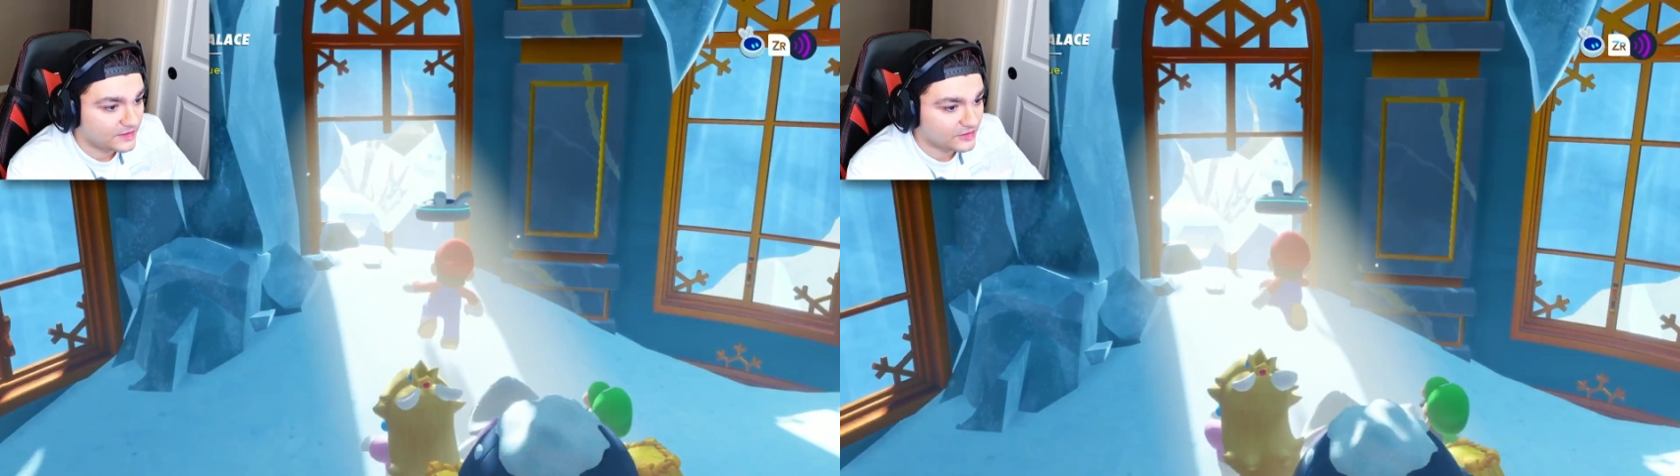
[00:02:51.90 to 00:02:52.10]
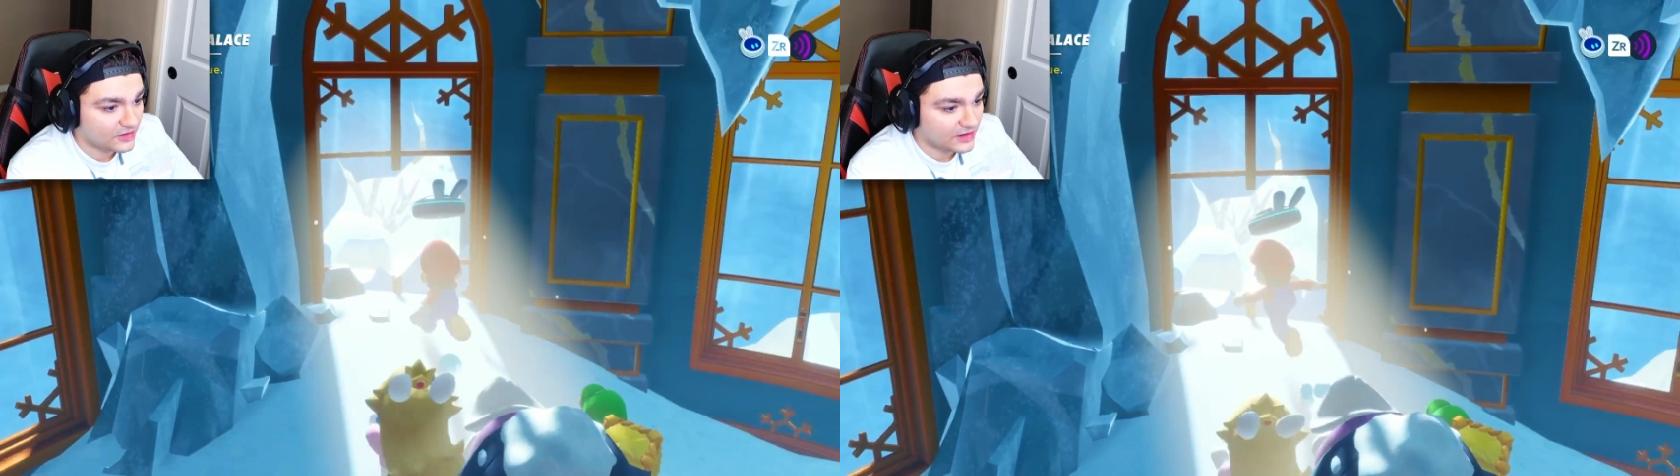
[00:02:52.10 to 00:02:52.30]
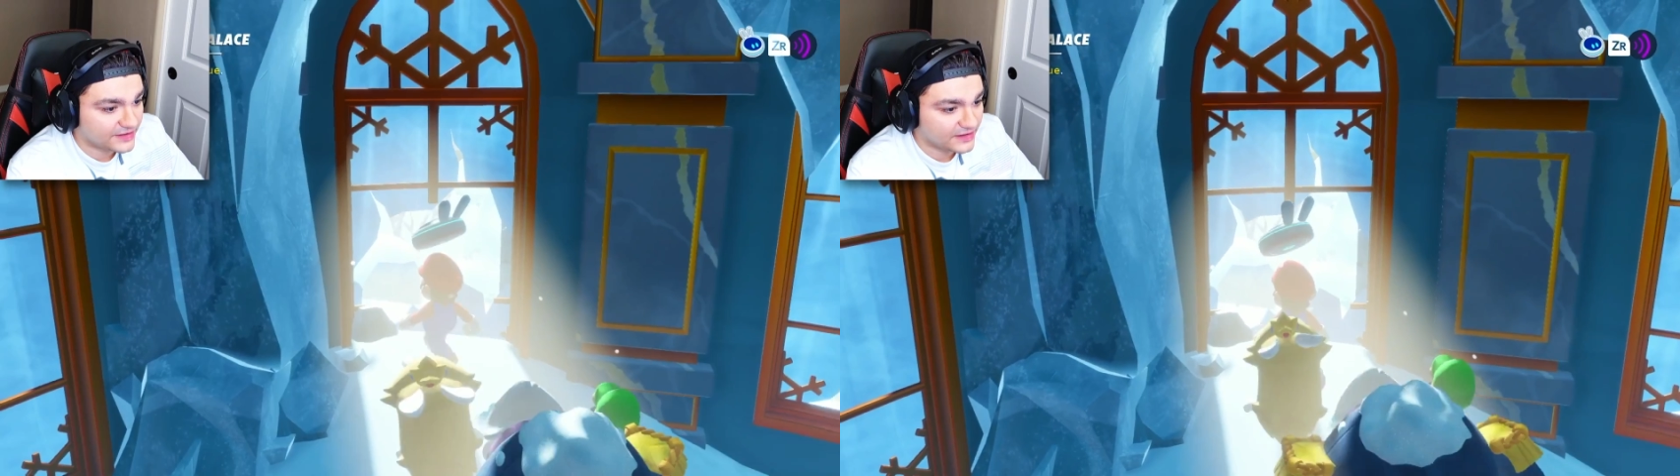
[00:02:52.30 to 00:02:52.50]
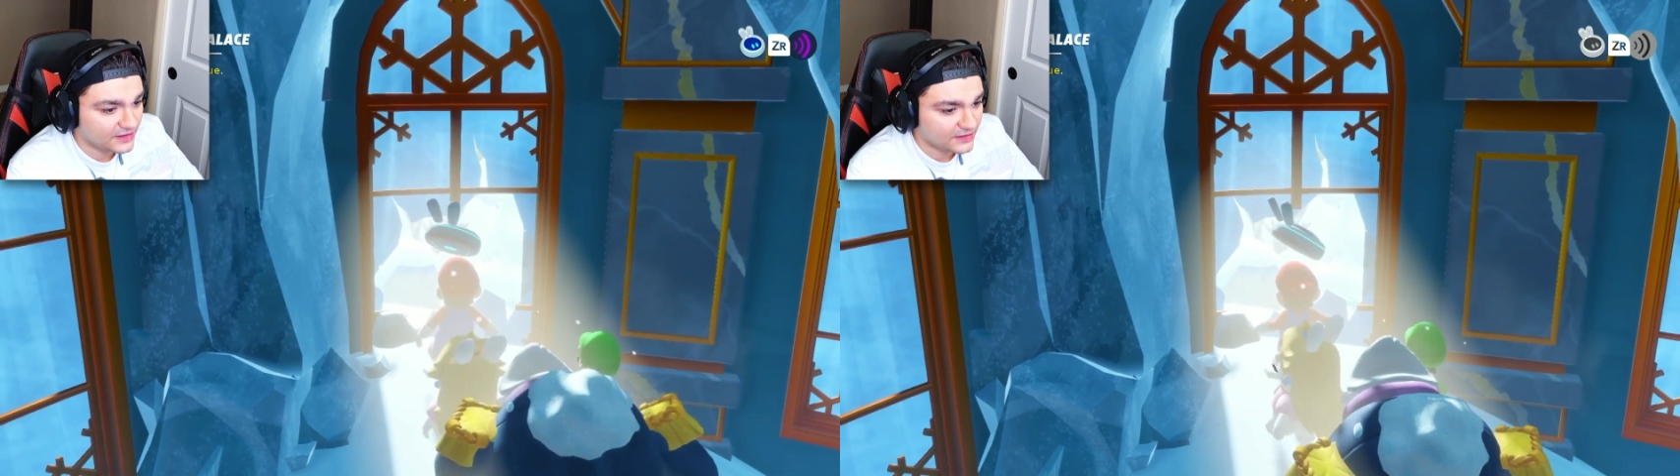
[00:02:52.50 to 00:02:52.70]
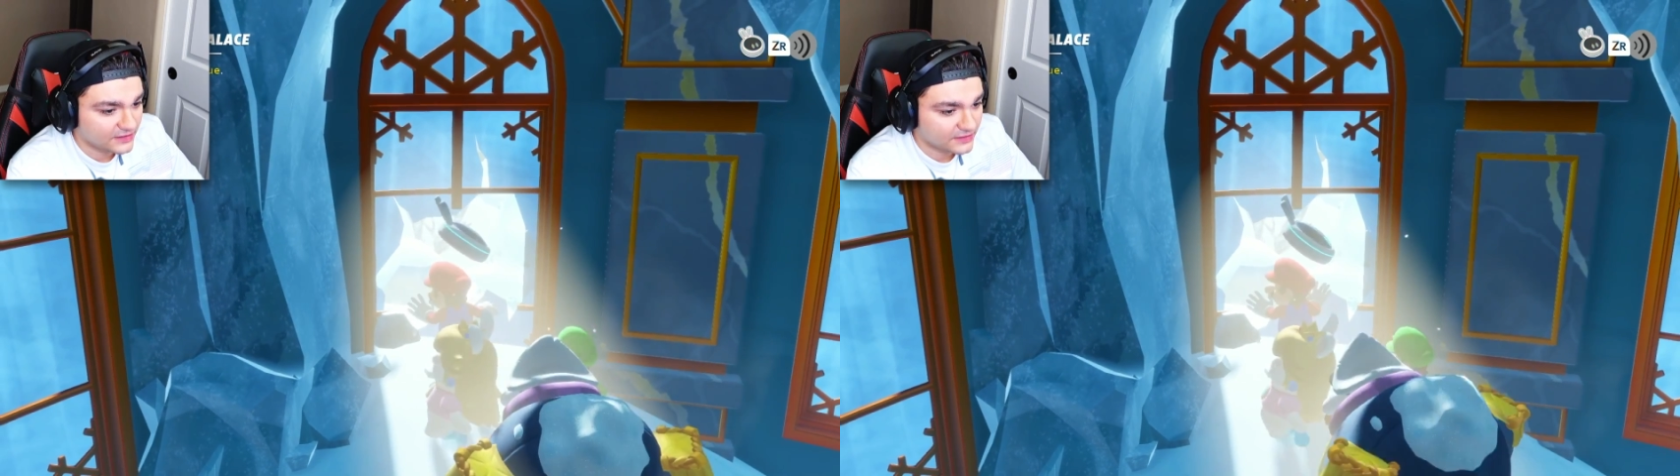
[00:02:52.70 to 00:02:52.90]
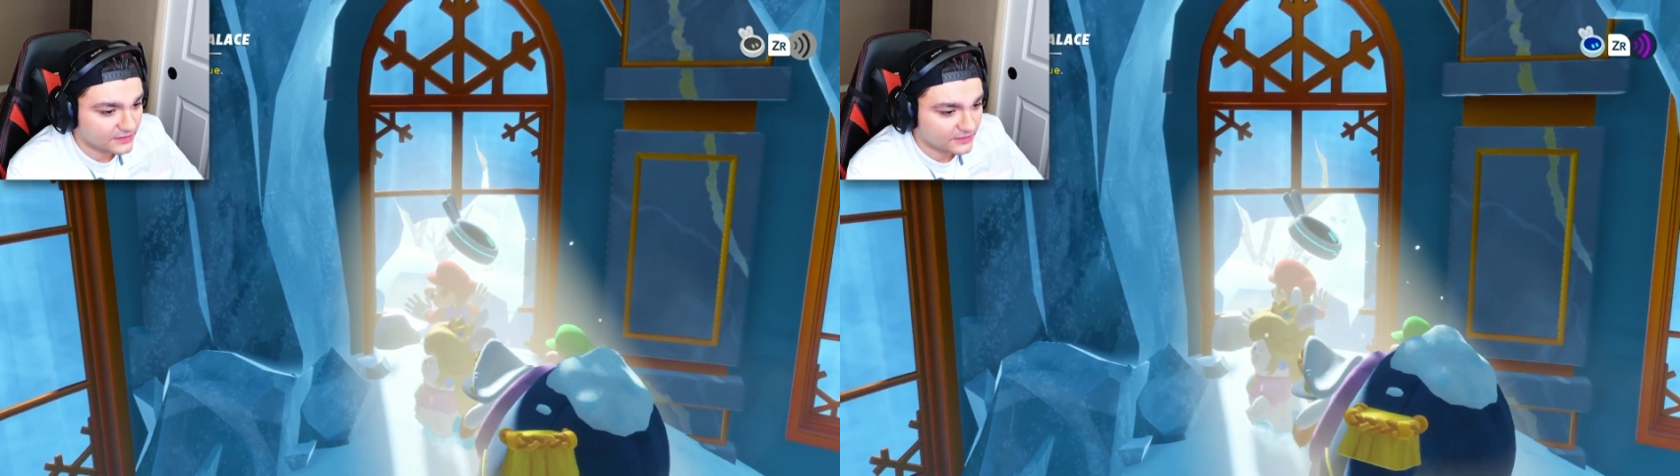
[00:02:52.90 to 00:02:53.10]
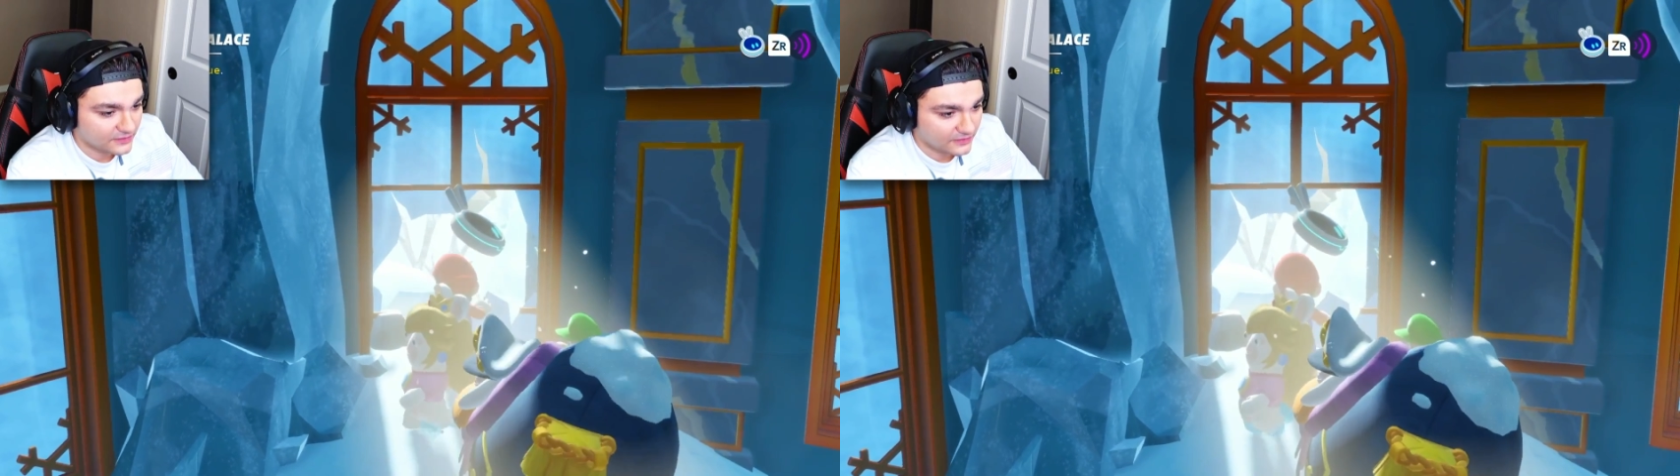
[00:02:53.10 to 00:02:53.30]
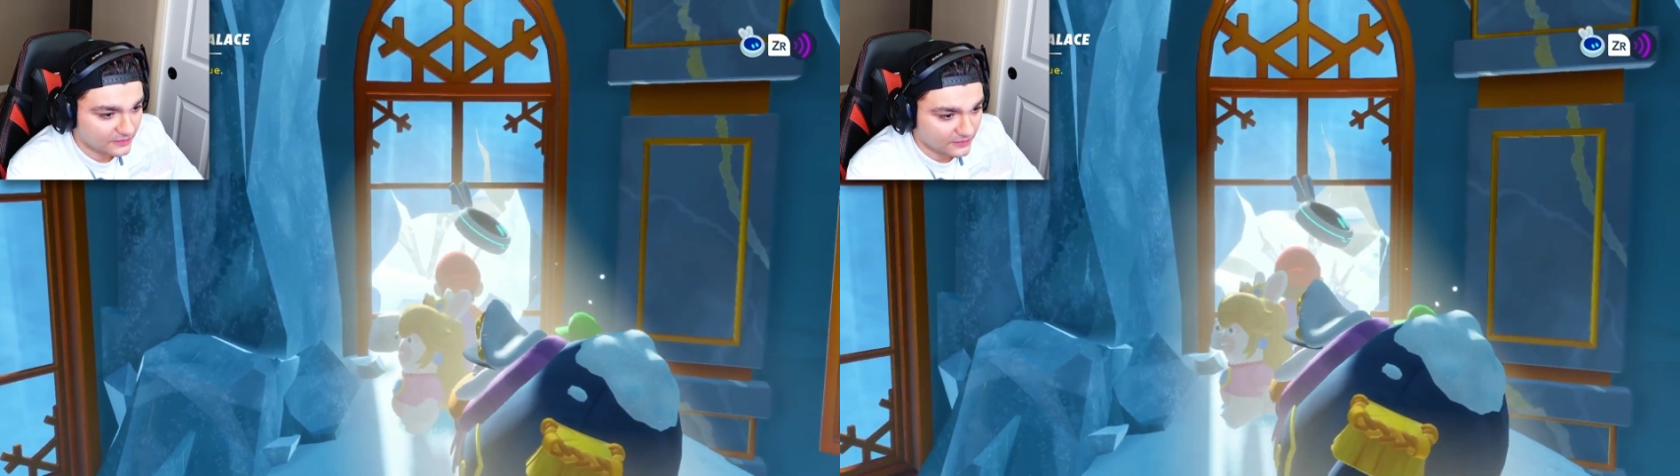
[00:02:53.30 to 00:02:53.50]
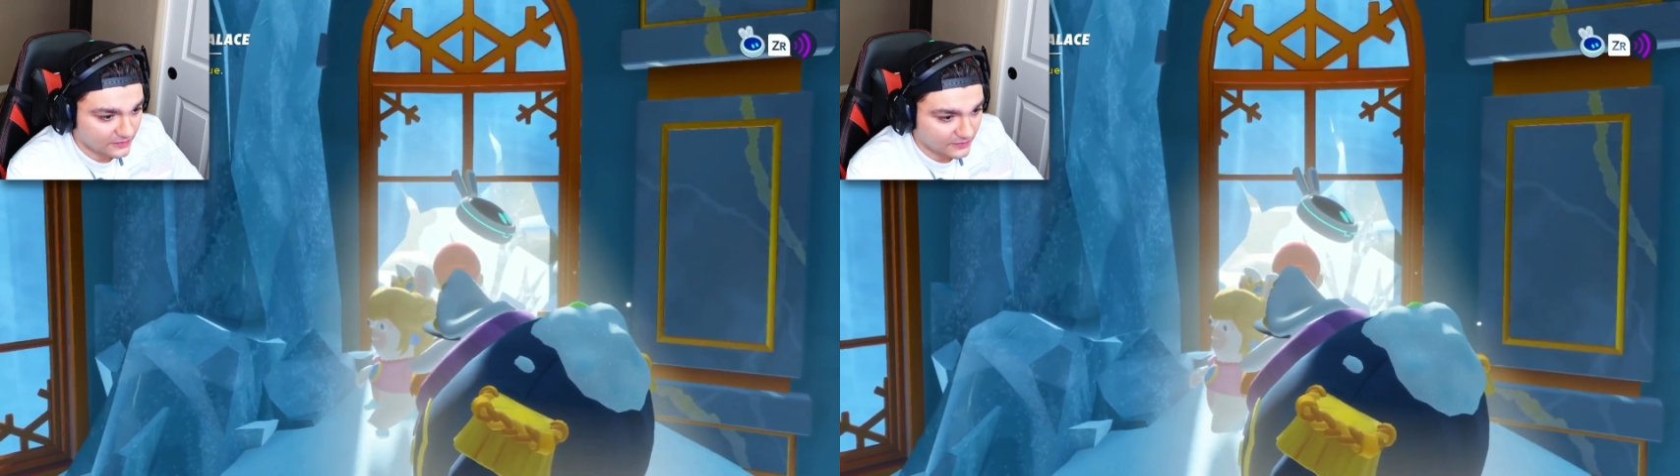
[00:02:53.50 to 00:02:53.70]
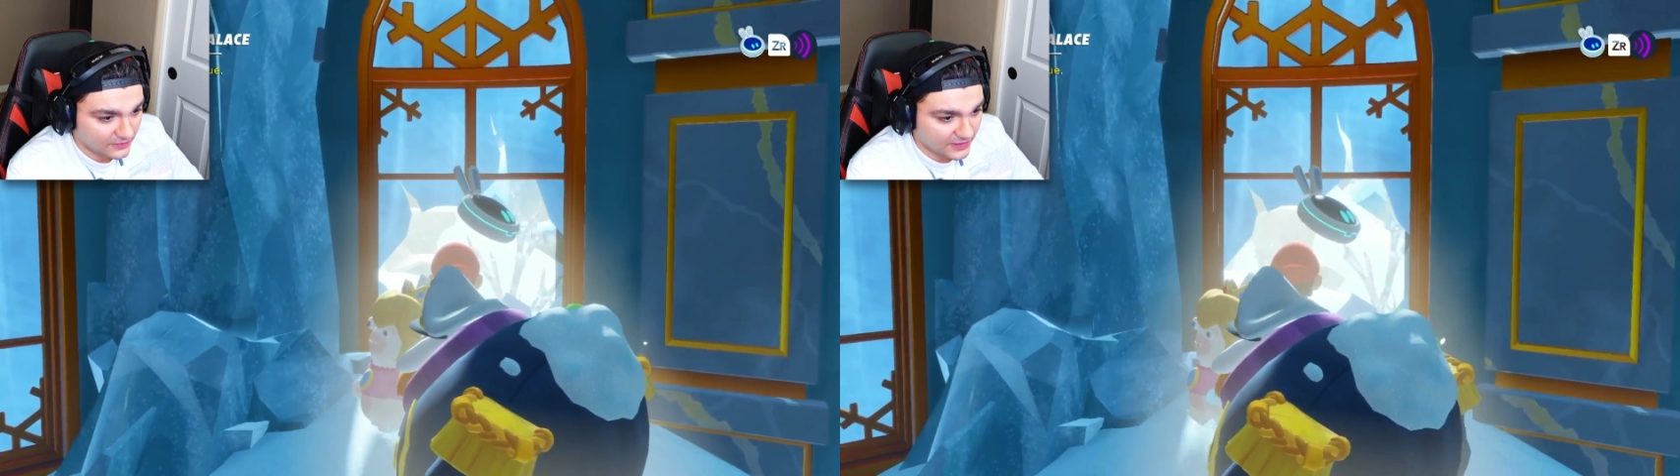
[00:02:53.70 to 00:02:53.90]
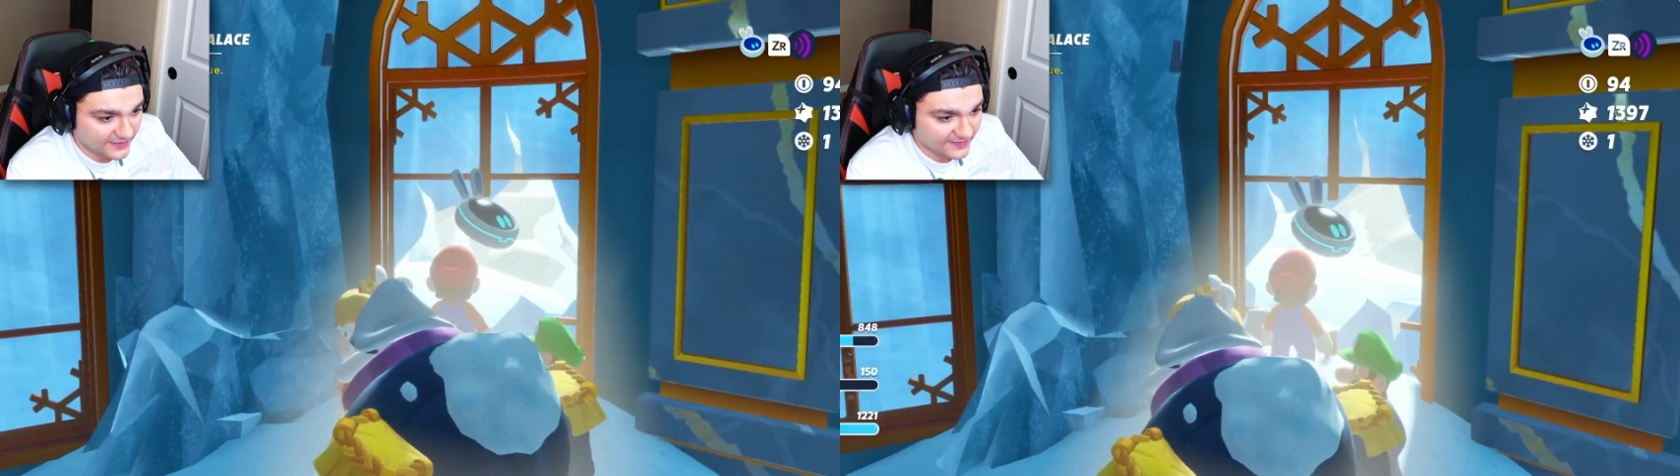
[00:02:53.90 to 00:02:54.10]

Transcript: You go out here? Why